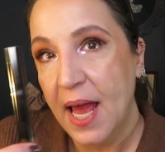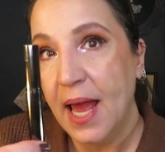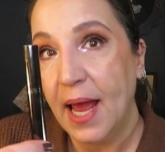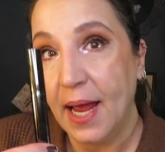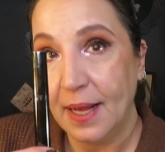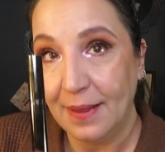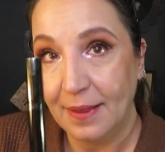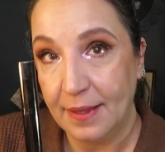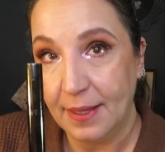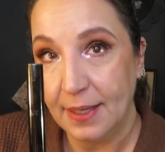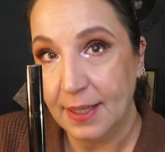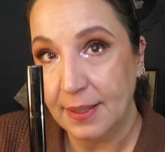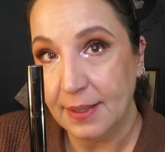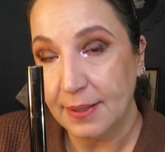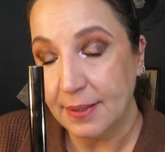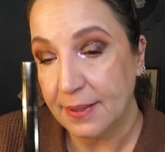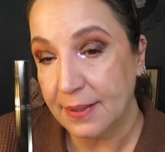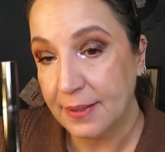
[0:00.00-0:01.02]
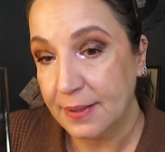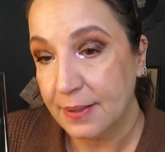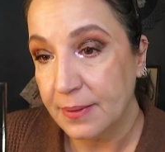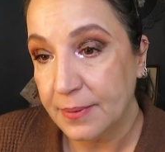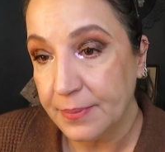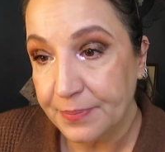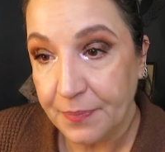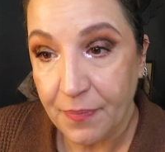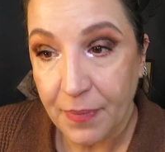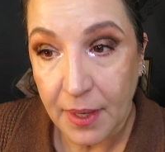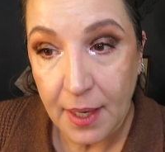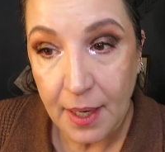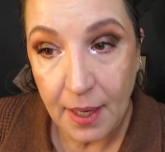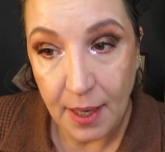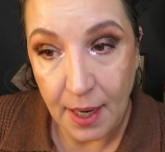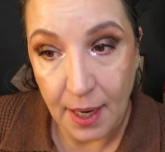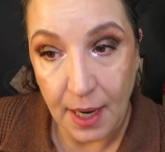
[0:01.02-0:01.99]
And this,
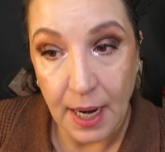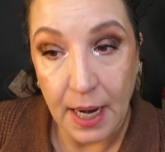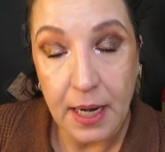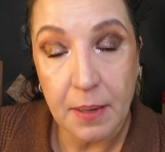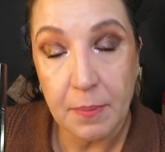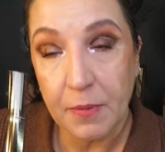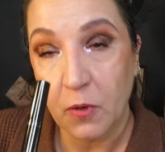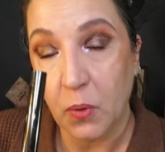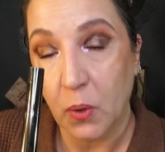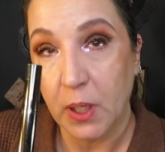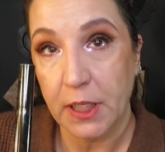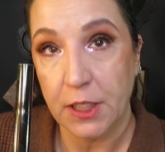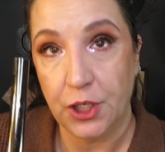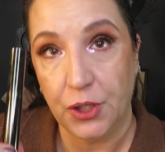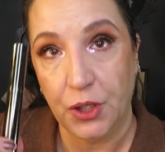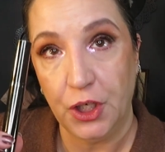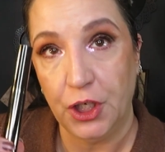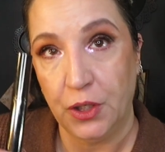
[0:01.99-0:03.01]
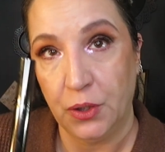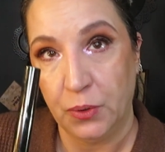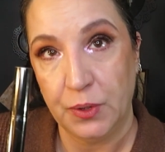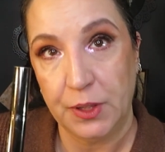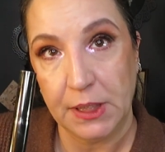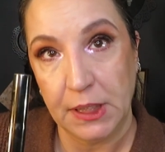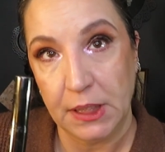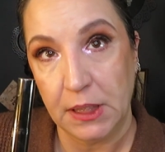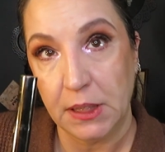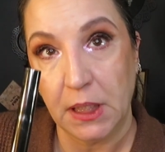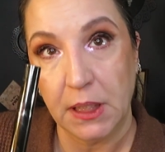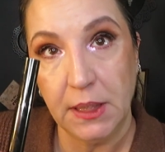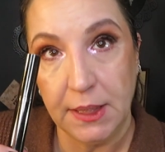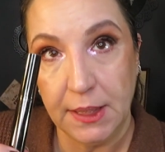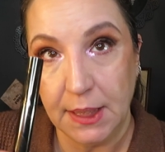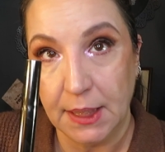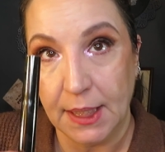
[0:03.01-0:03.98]
I am going to use it
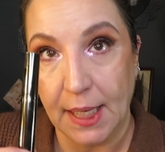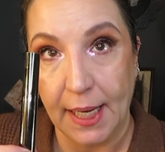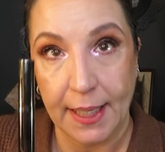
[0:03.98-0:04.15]
until